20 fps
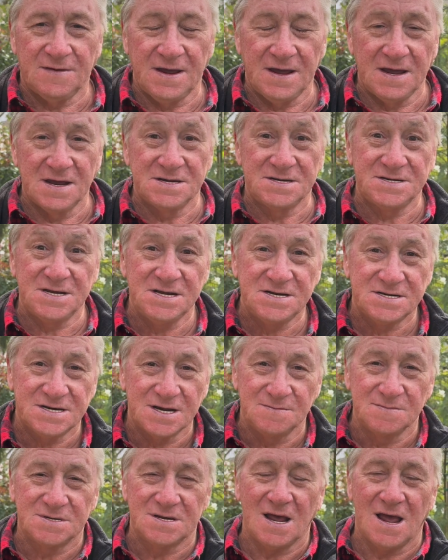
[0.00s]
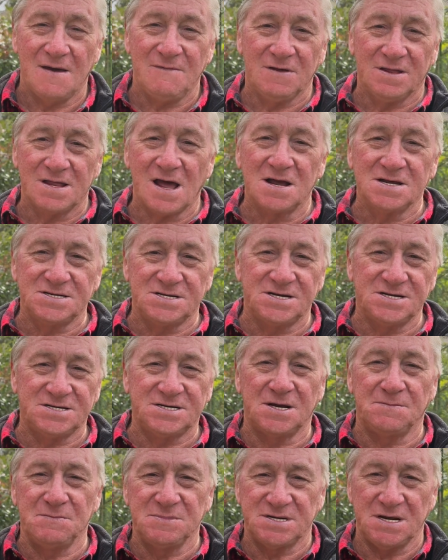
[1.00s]
thing is systems, having those
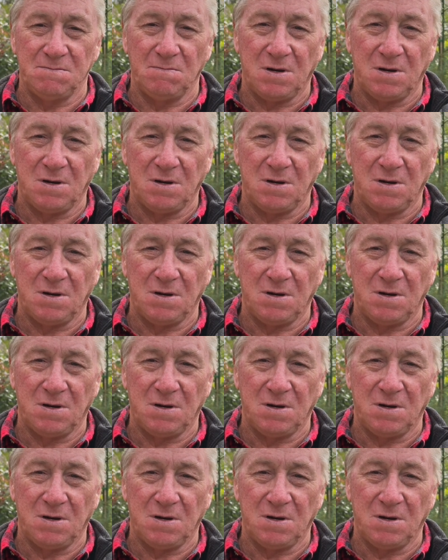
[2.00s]
systems in